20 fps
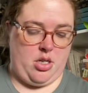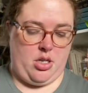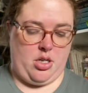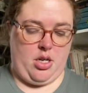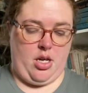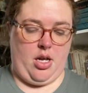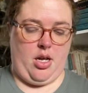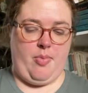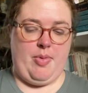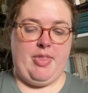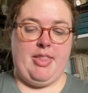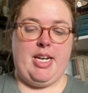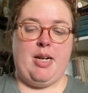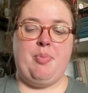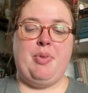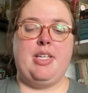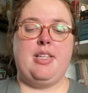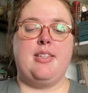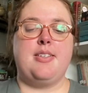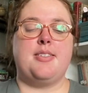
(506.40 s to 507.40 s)
And then I
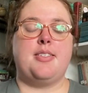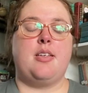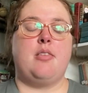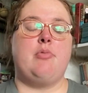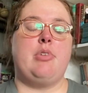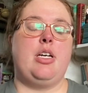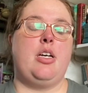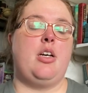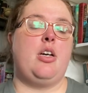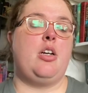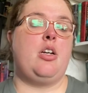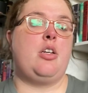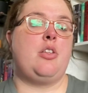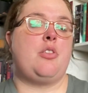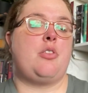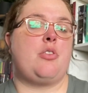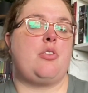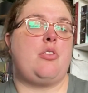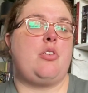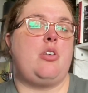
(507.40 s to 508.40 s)
picked this up at
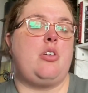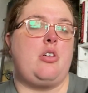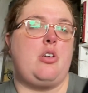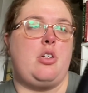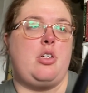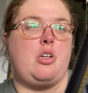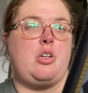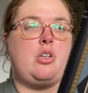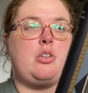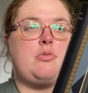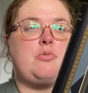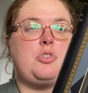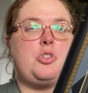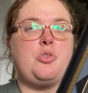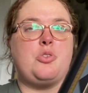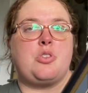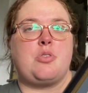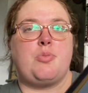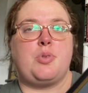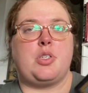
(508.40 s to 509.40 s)
a
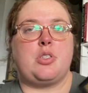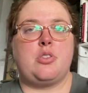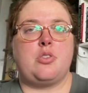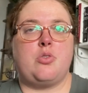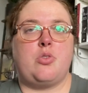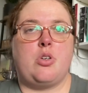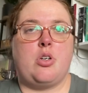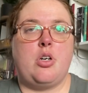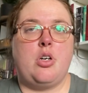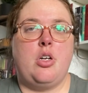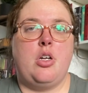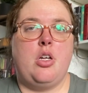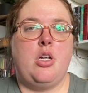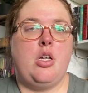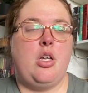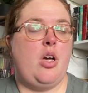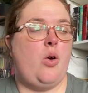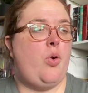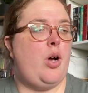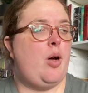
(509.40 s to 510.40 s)
used bookstore
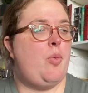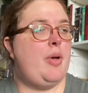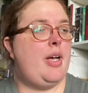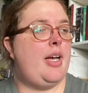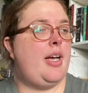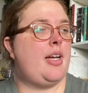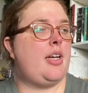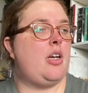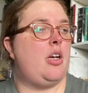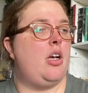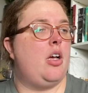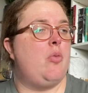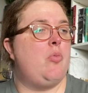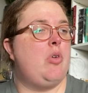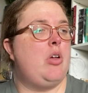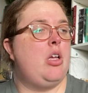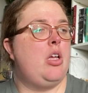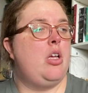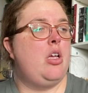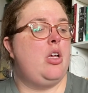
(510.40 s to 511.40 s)
a while back.
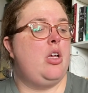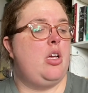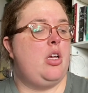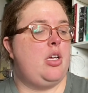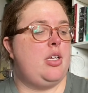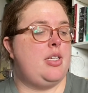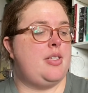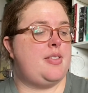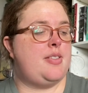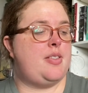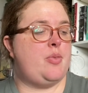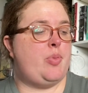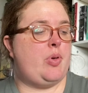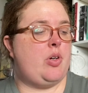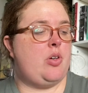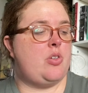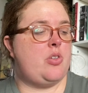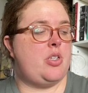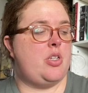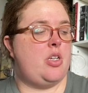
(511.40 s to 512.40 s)
It's the
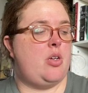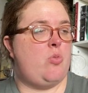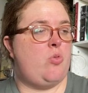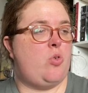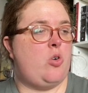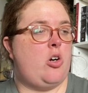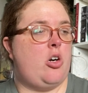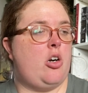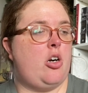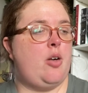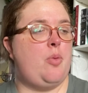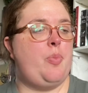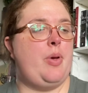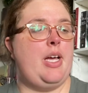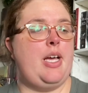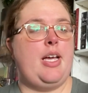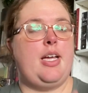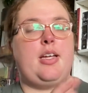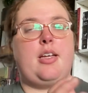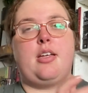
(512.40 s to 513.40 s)
Barnes & Noble
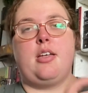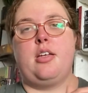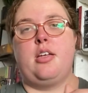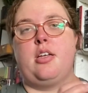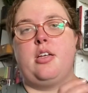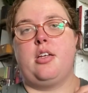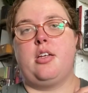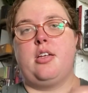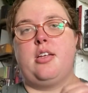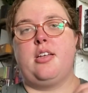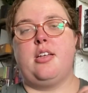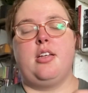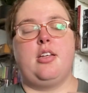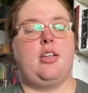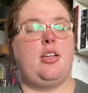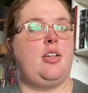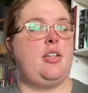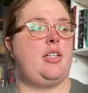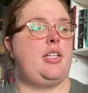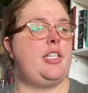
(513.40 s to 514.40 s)
hardback
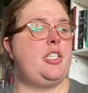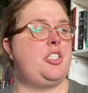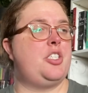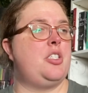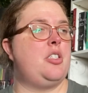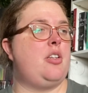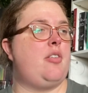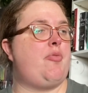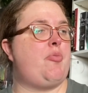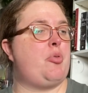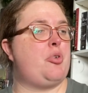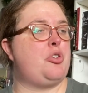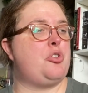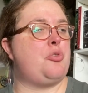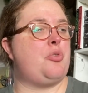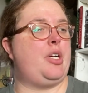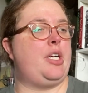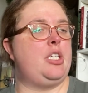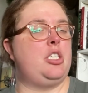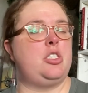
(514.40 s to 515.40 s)
edition of
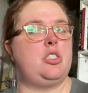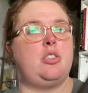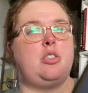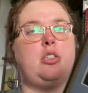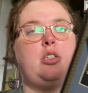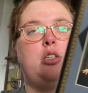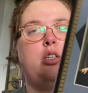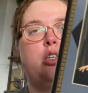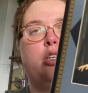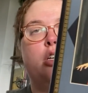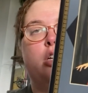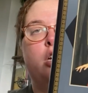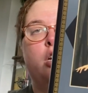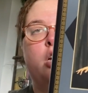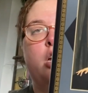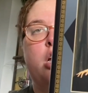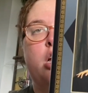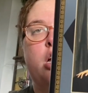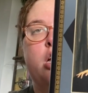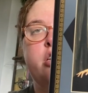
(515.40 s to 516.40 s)
Persuasion.
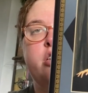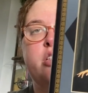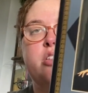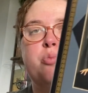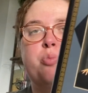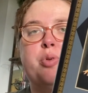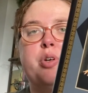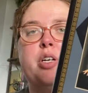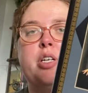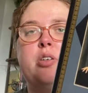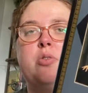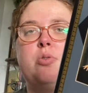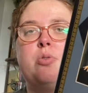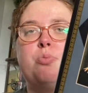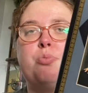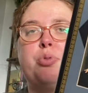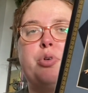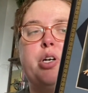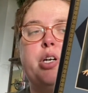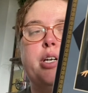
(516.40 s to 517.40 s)
Another
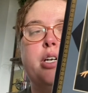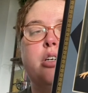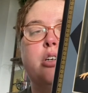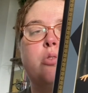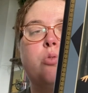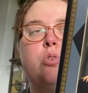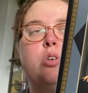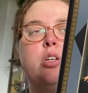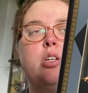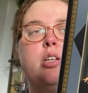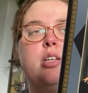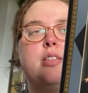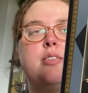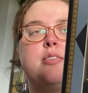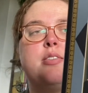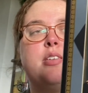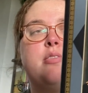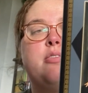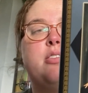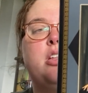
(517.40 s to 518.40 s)
prettier one. It's
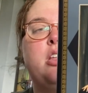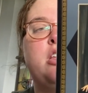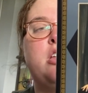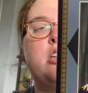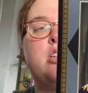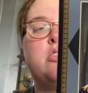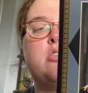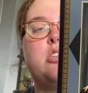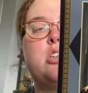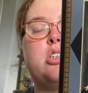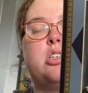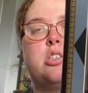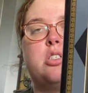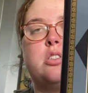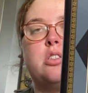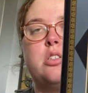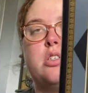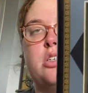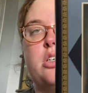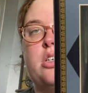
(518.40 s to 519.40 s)
definitely a darker
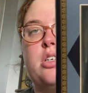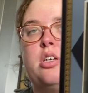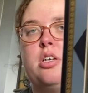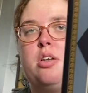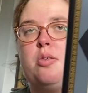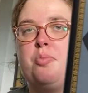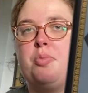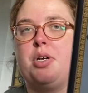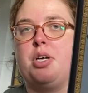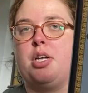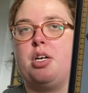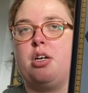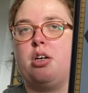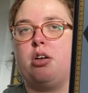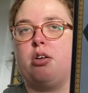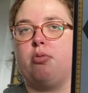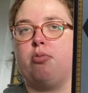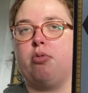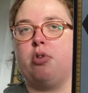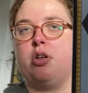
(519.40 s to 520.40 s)
look, but
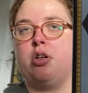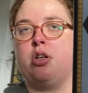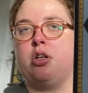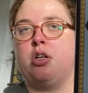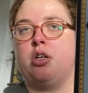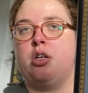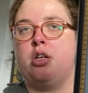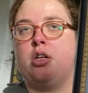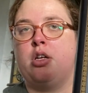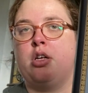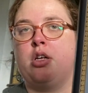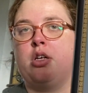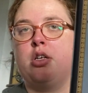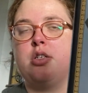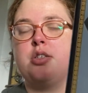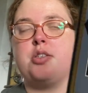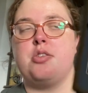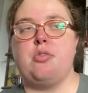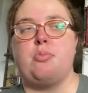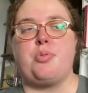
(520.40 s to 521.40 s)

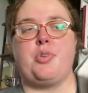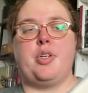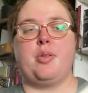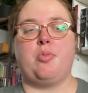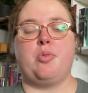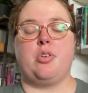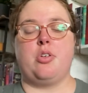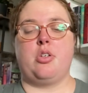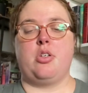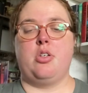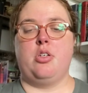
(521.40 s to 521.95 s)
still a pretty book.